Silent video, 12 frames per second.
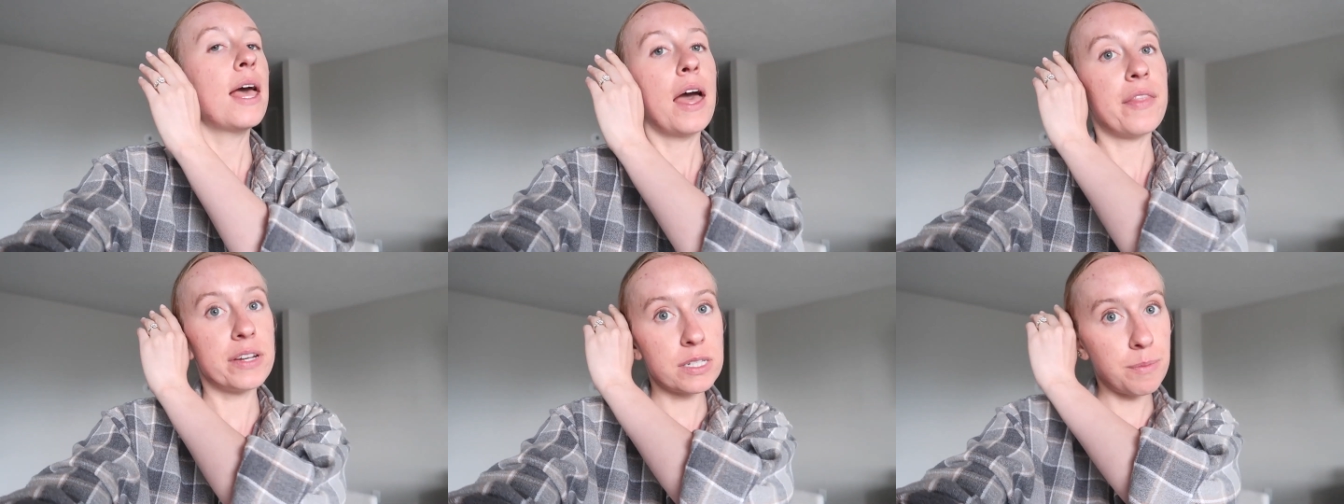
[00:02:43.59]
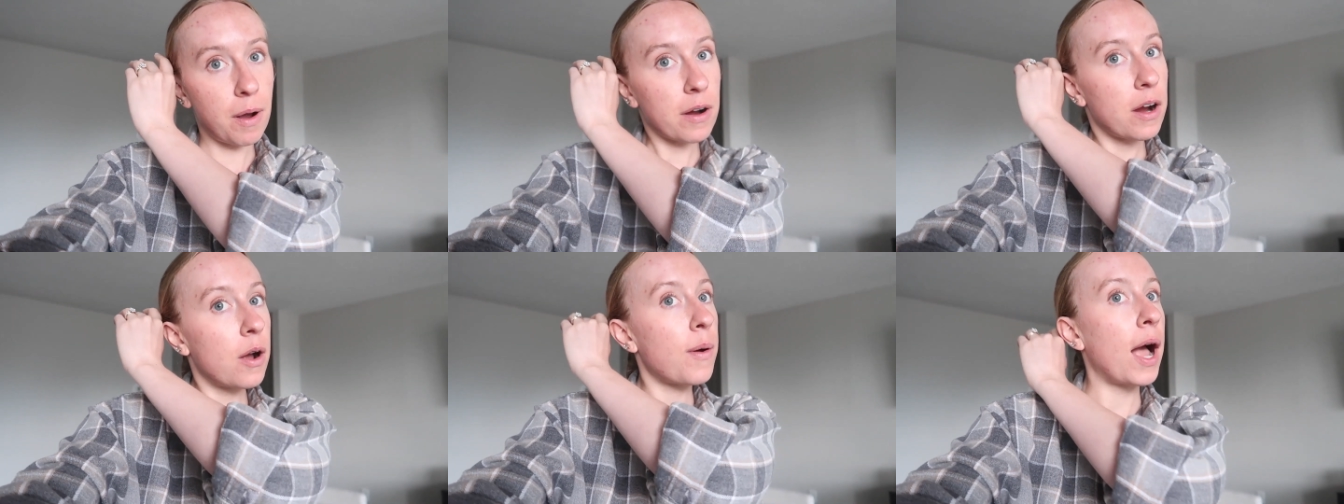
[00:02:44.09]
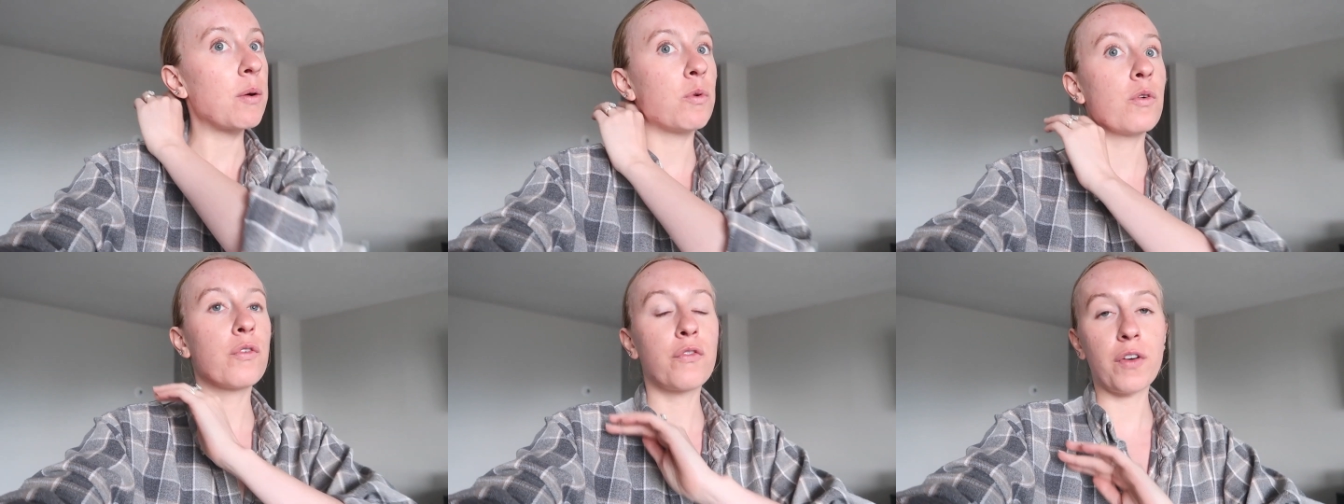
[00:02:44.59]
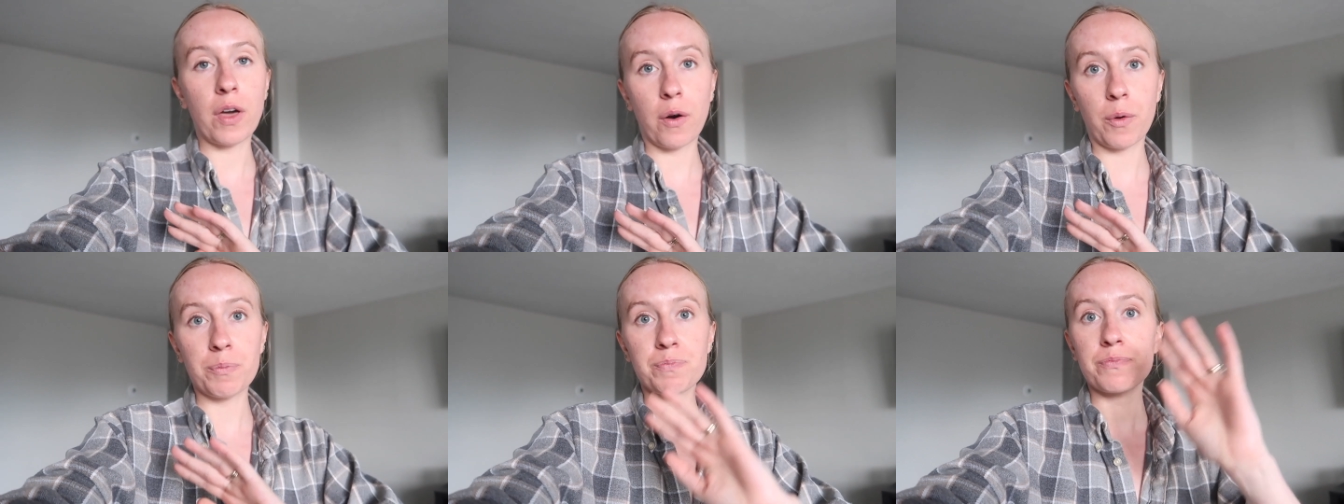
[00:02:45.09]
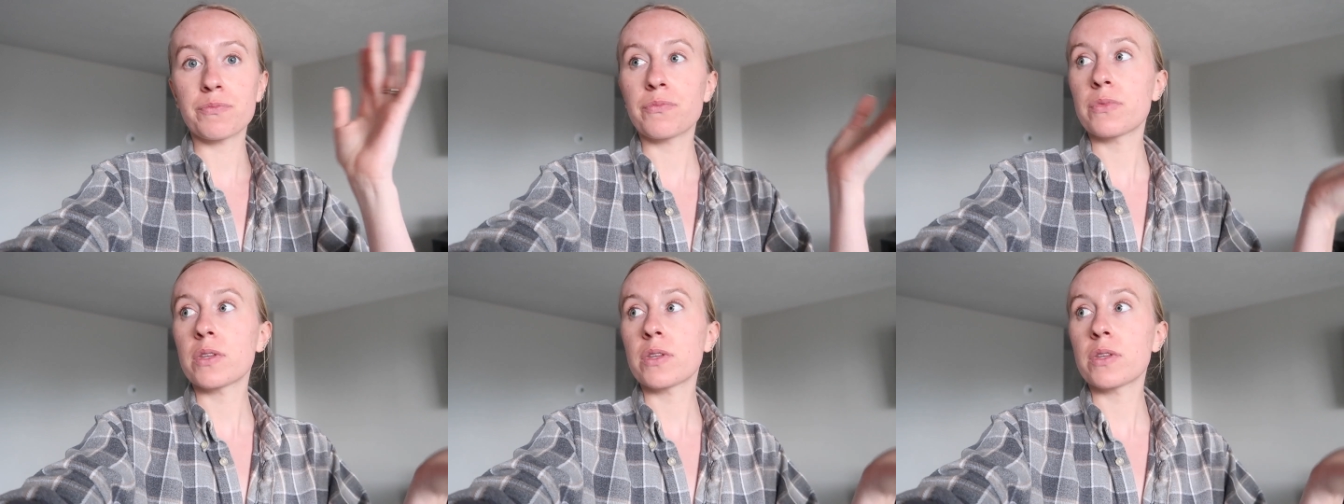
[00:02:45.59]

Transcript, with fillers: And then tomorrow I will film